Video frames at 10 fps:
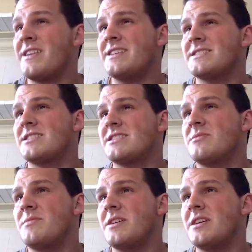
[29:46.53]
needs to
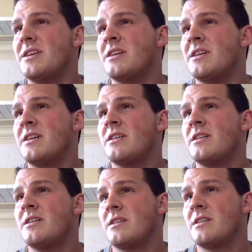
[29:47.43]
be
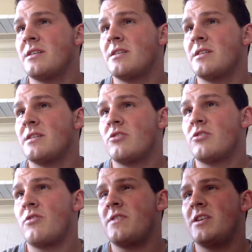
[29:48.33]

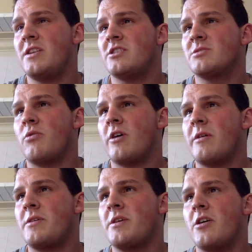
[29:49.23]
growth needed to
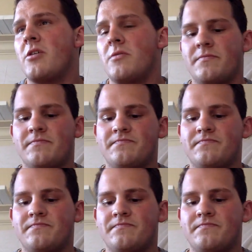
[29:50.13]
support IPO.